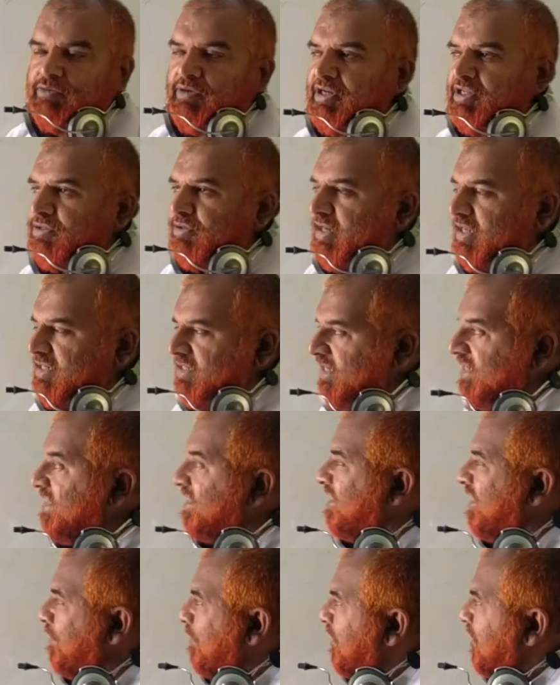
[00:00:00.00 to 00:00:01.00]
is what is known as
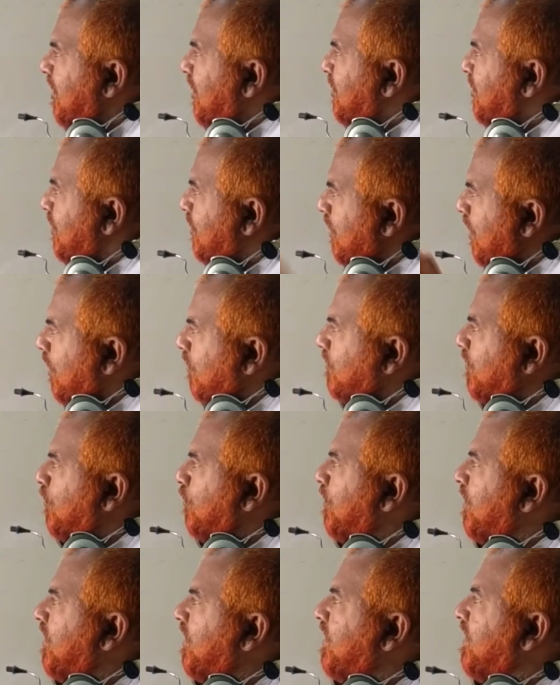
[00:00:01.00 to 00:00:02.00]
insemination. Now the
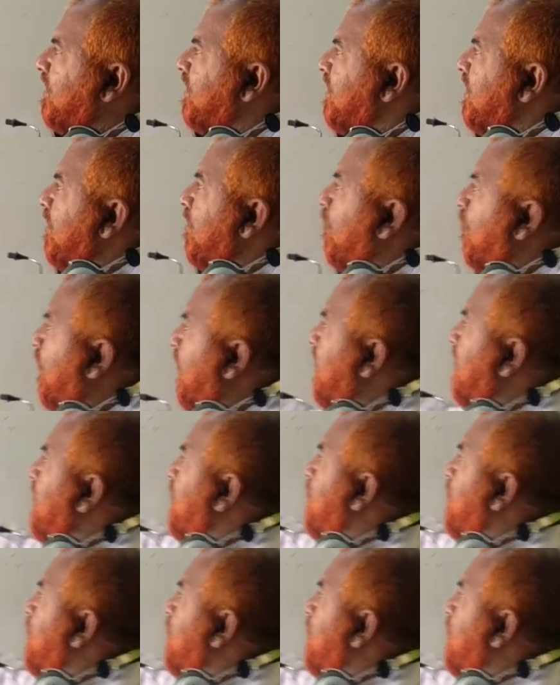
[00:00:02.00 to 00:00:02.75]
word, why